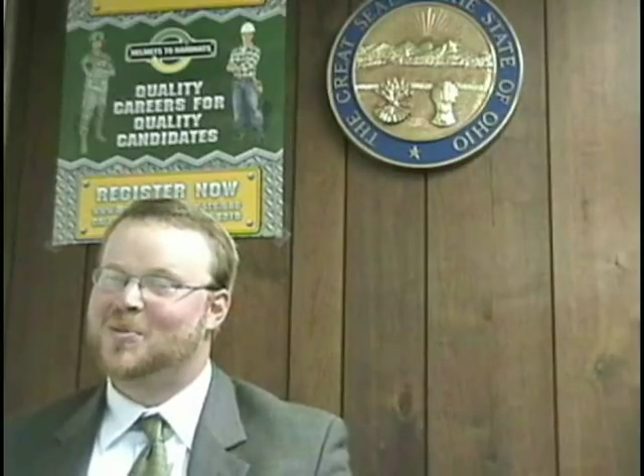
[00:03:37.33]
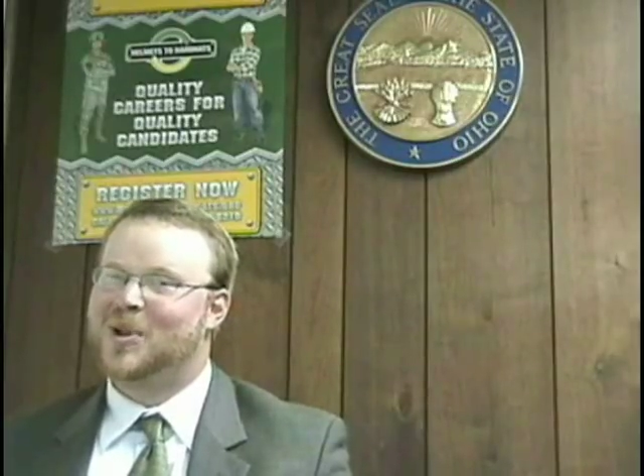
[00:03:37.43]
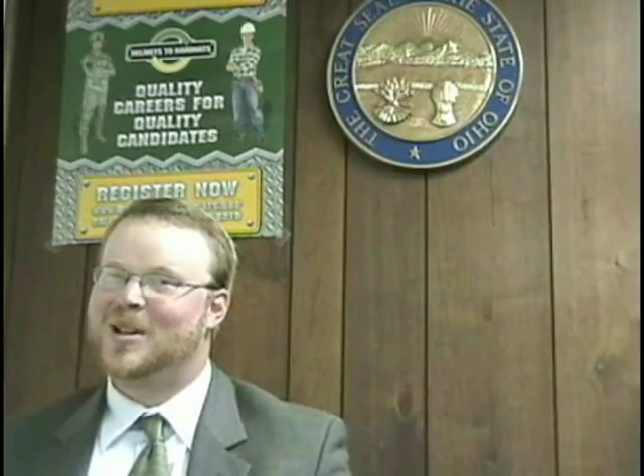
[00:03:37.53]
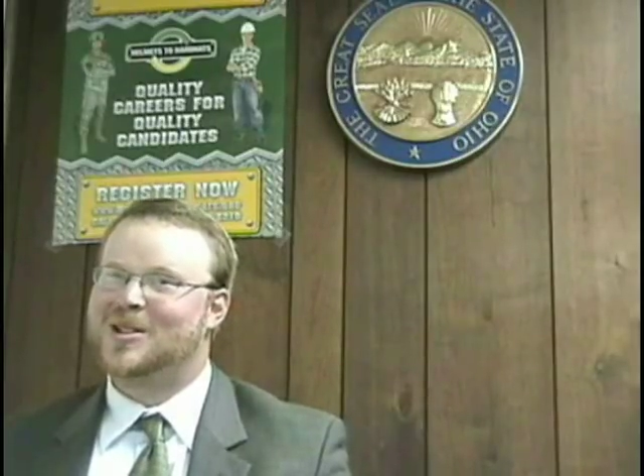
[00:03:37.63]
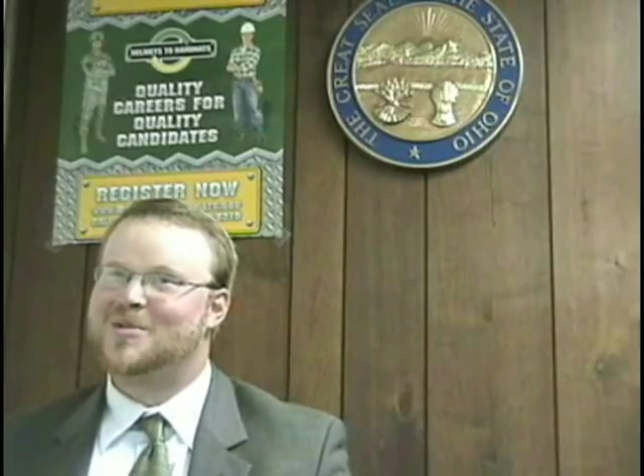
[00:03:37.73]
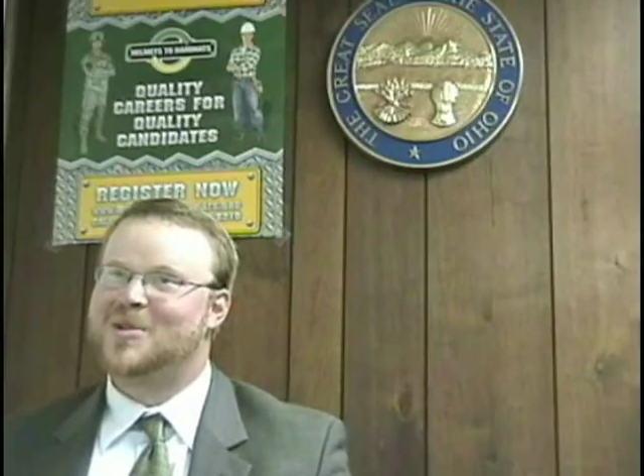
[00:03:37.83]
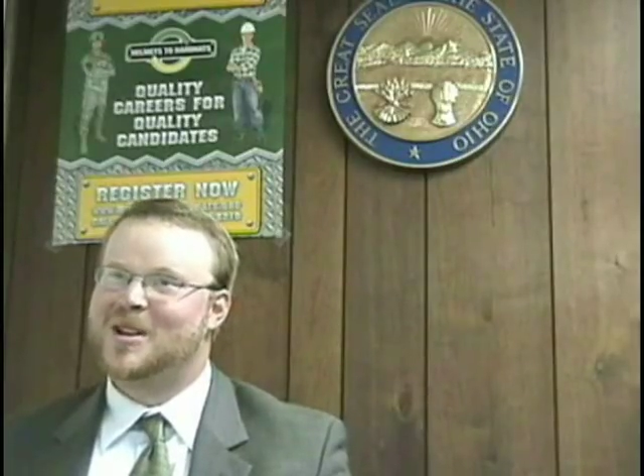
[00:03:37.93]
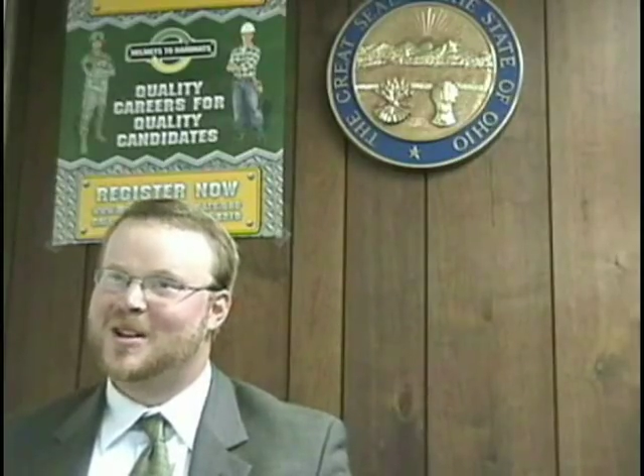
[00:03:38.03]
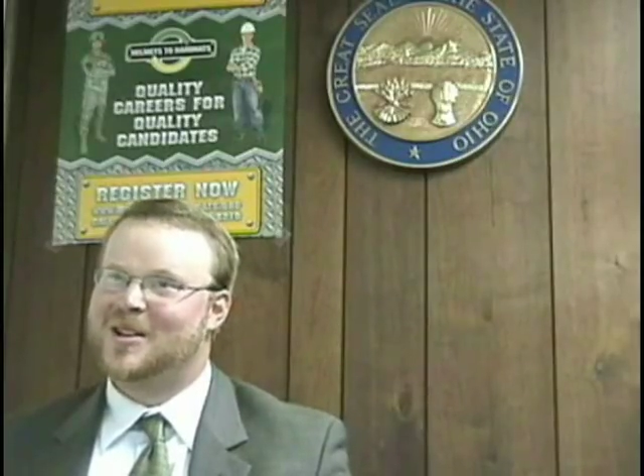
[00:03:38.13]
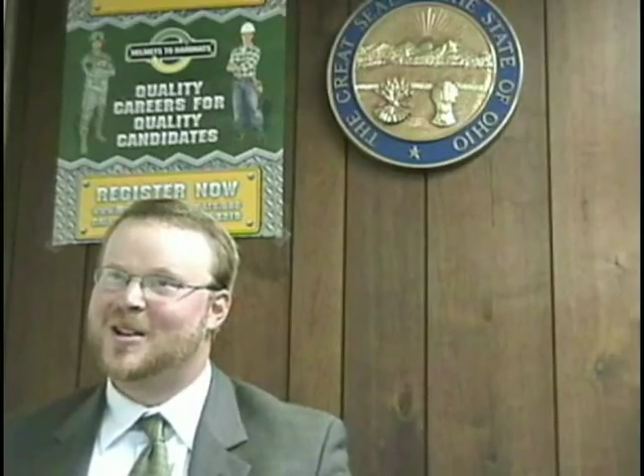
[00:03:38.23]
place to
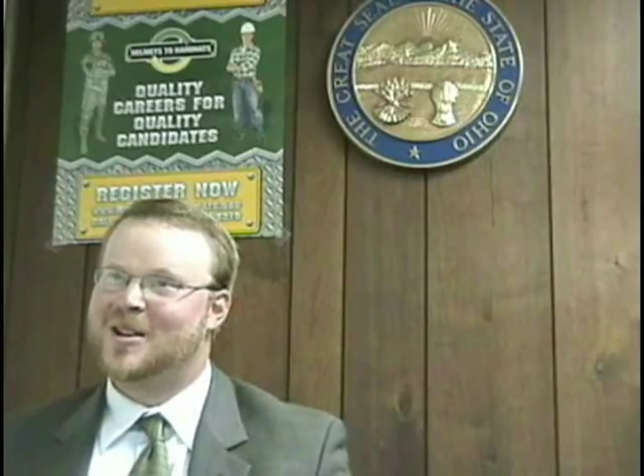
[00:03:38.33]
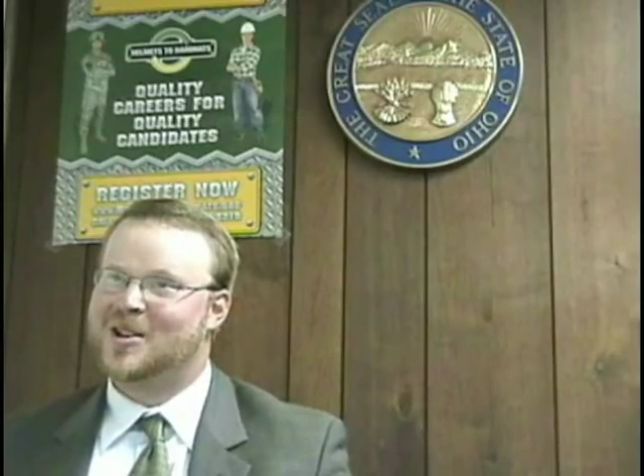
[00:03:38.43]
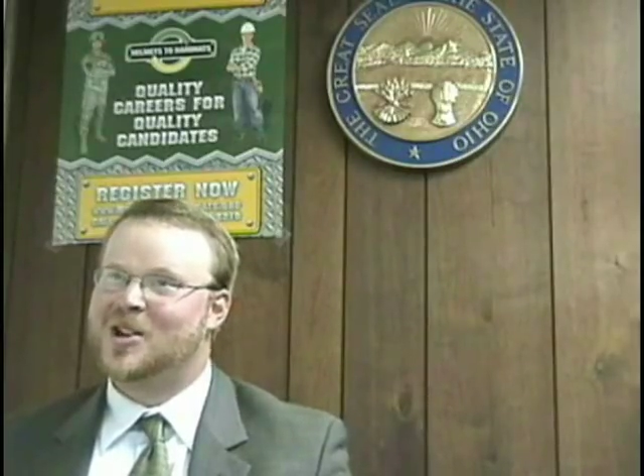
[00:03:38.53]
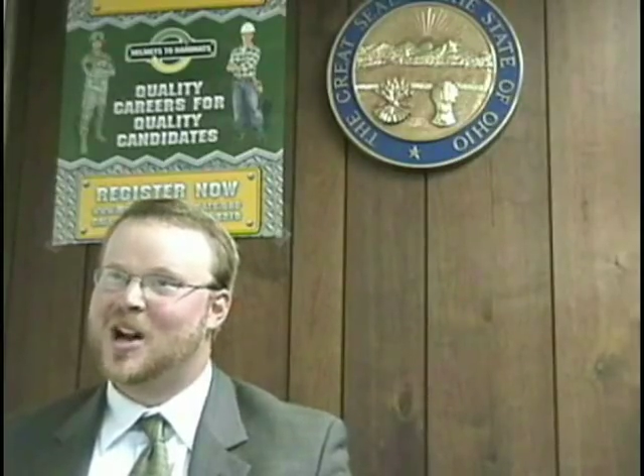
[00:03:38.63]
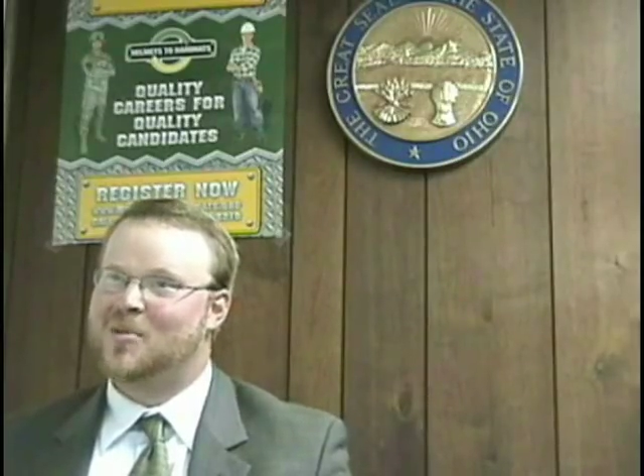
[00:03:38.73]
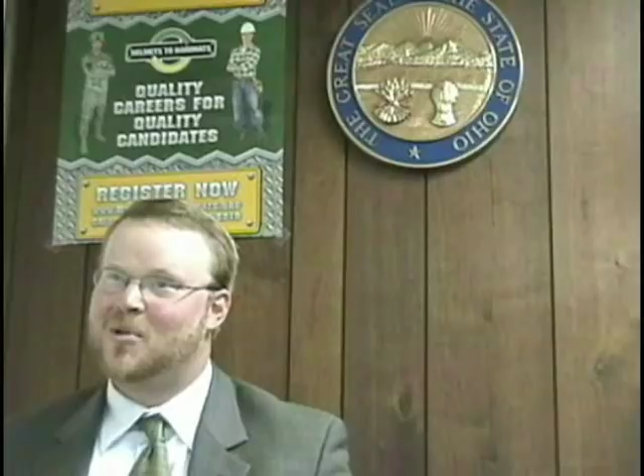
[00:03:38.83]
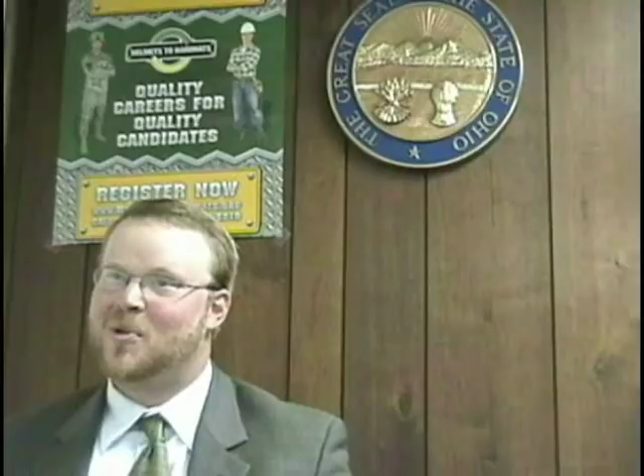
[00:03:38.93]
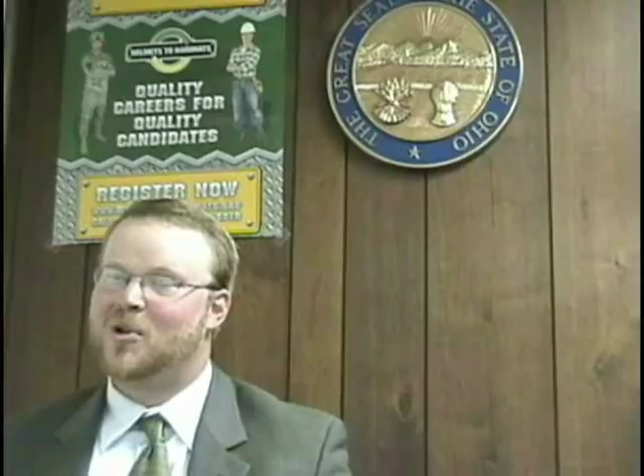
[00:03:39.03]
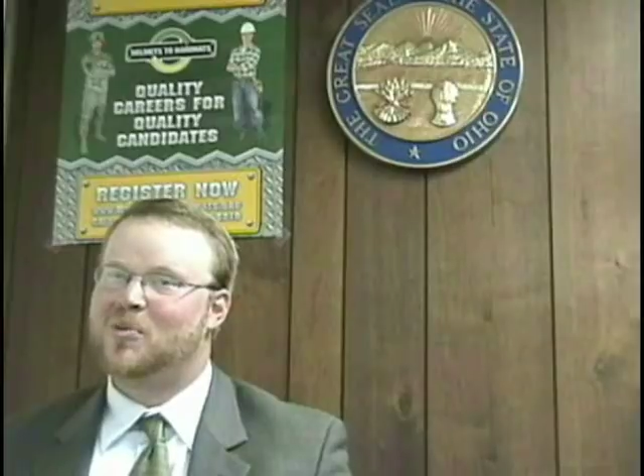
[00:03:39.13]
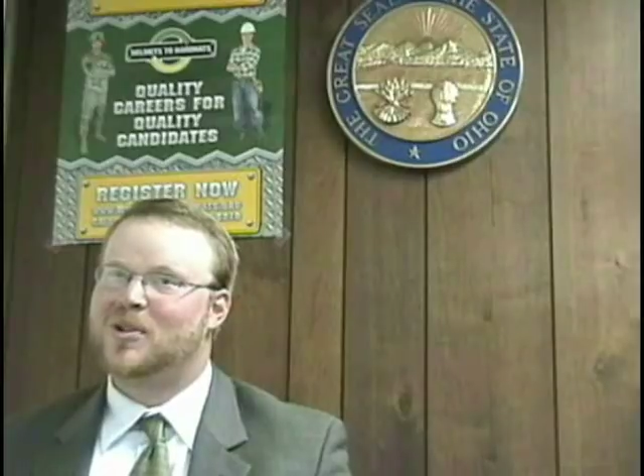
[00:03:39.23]
be and a job and a
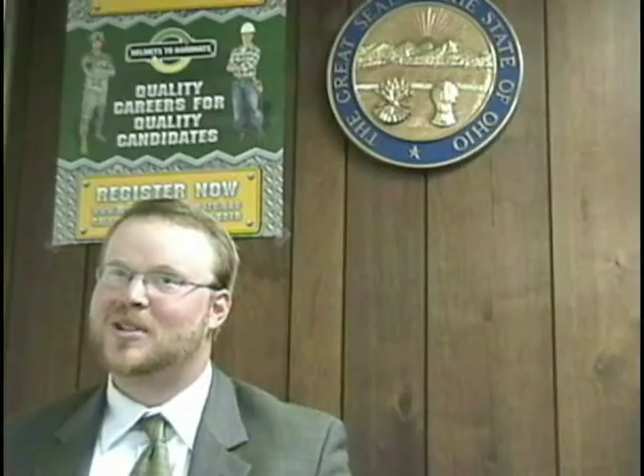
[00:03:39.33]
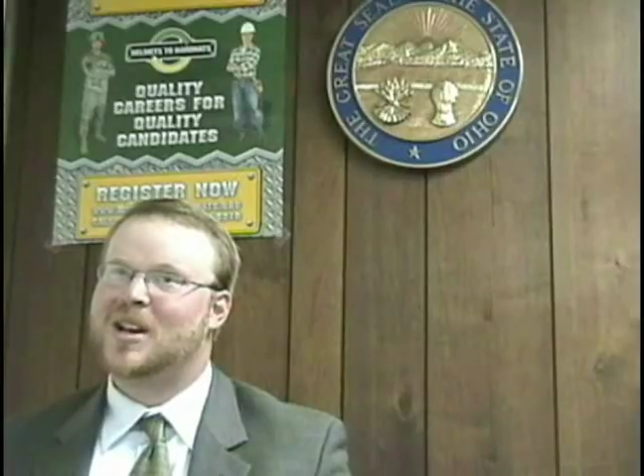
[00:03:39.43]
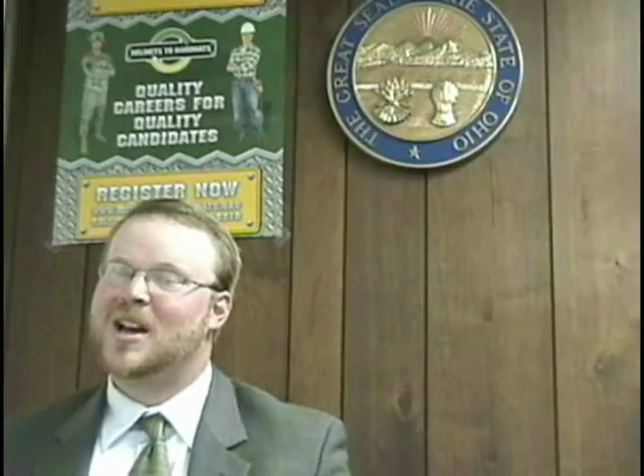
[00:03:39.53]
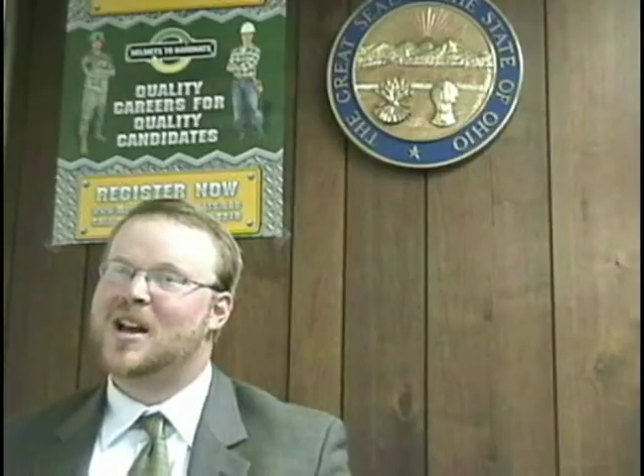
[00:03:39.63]
purpose.